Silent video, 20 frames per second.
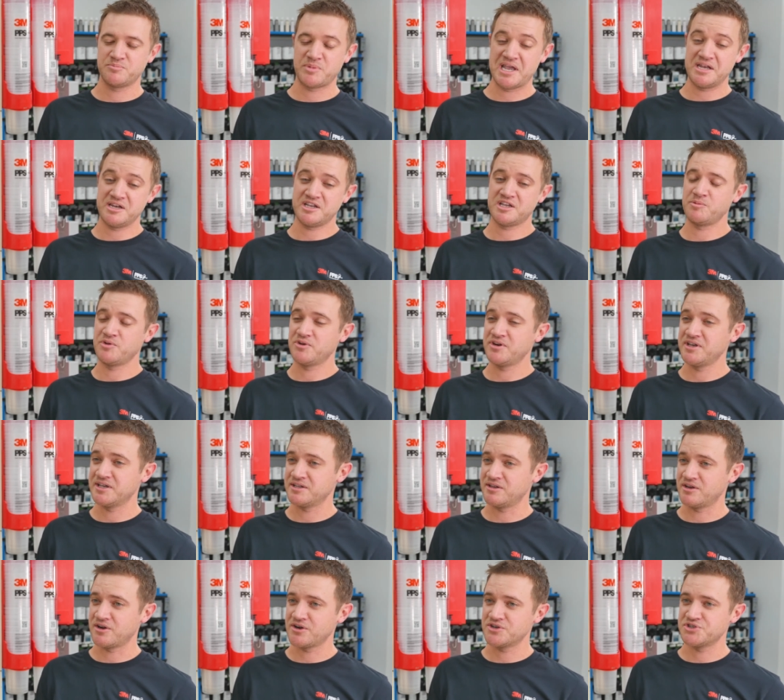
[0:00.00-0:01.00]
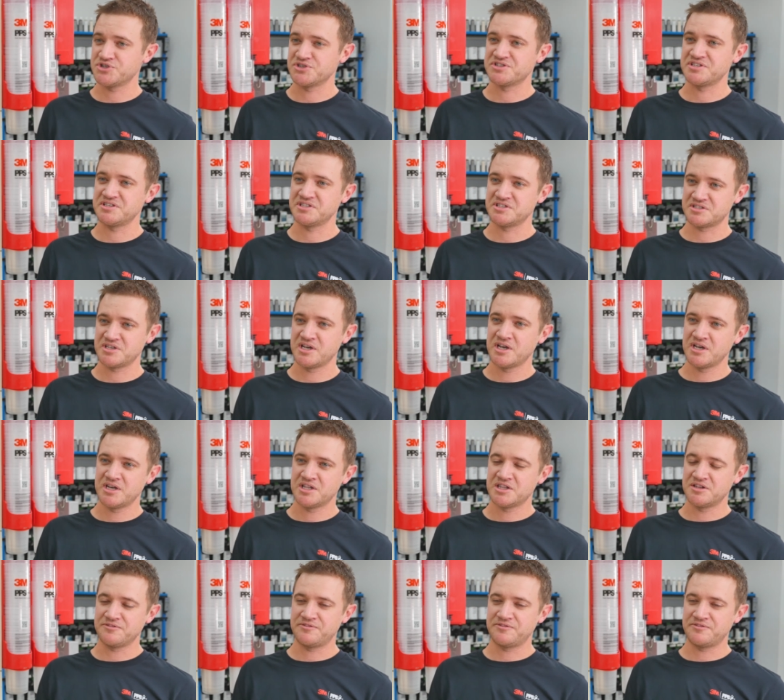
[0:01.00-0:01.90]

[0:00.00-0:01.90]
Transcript: painting community at large and sees the